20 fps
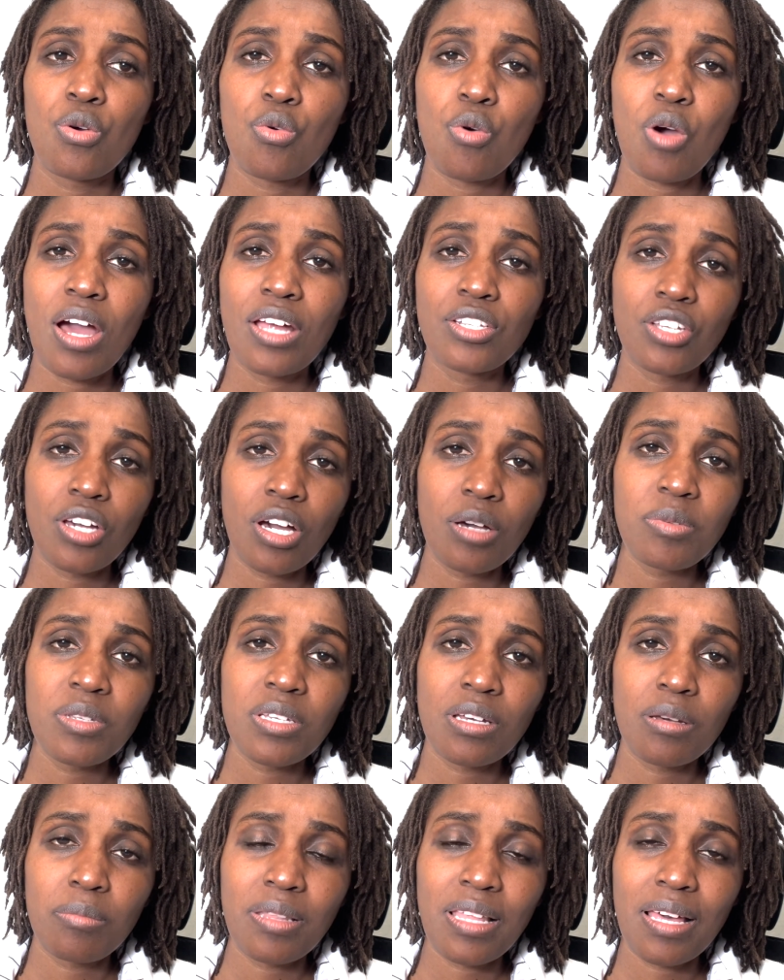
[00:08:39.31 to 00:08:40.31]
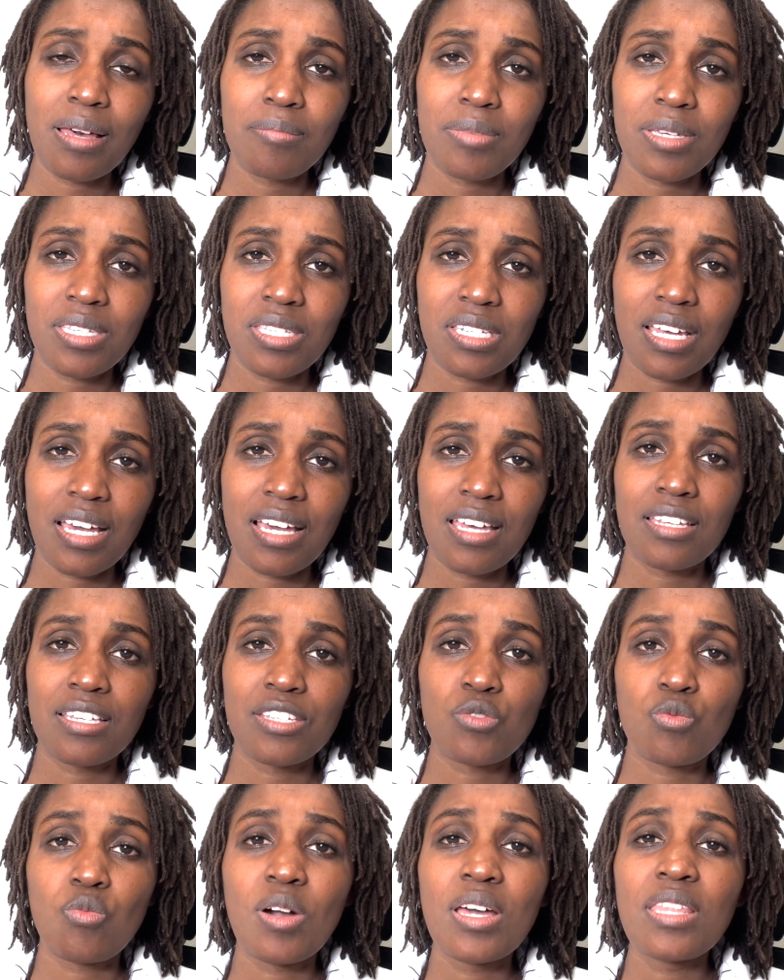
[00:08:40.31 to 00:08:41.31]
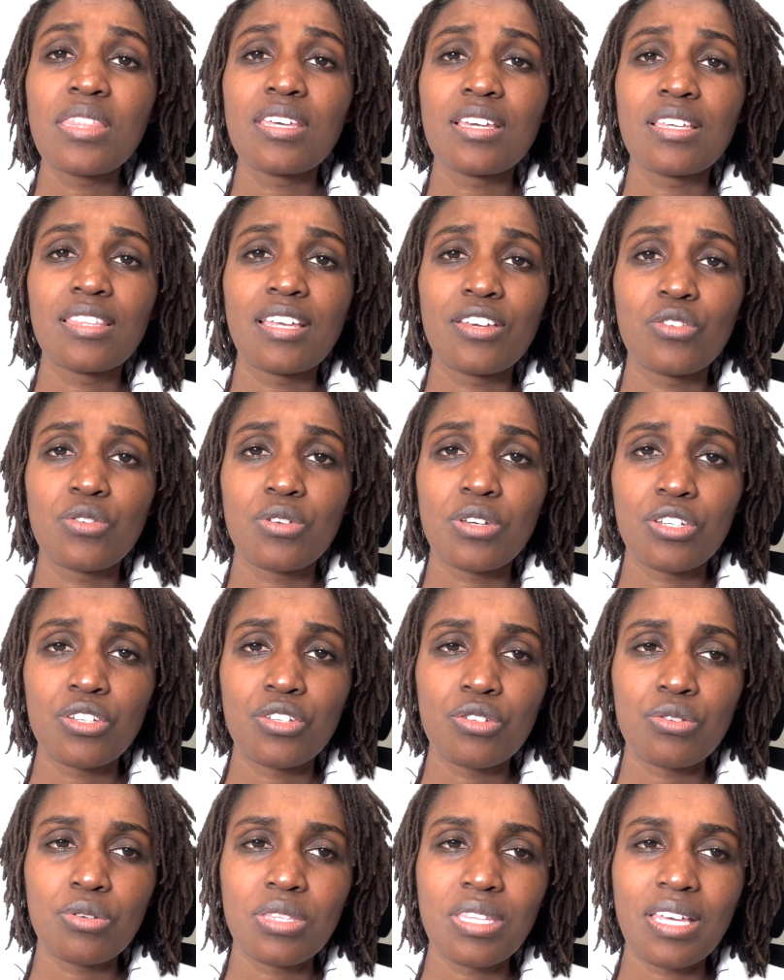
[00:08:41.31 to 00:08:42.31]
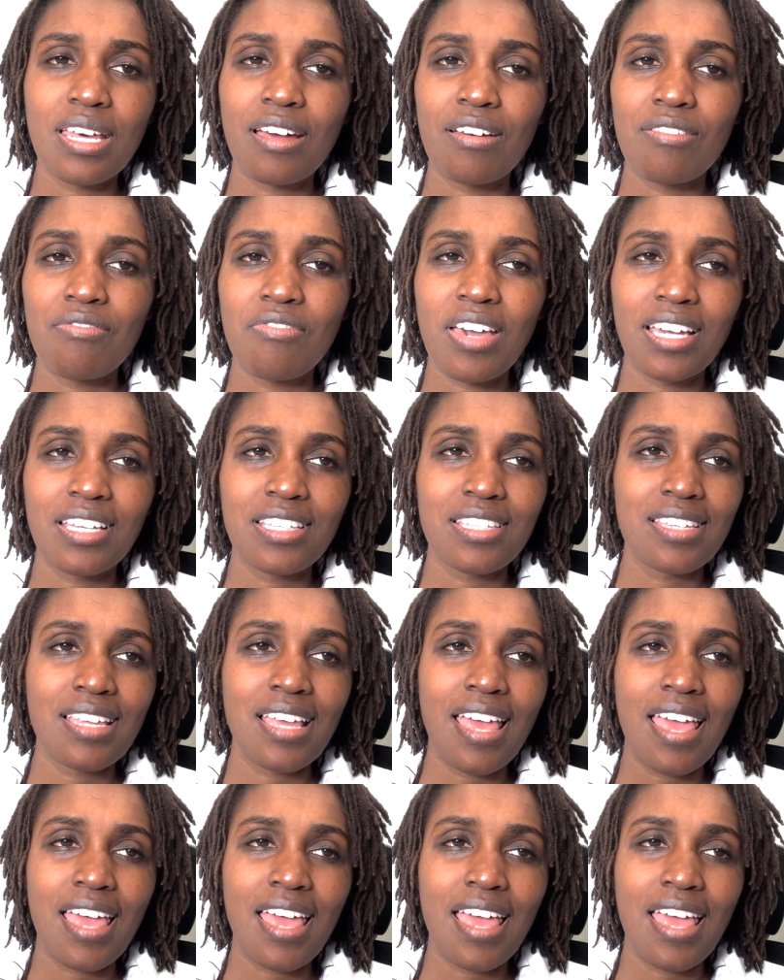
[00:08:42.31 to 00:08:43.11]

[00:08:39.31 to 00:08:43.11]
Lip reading: Adopting a plant-based diet is one thing that you can do that affects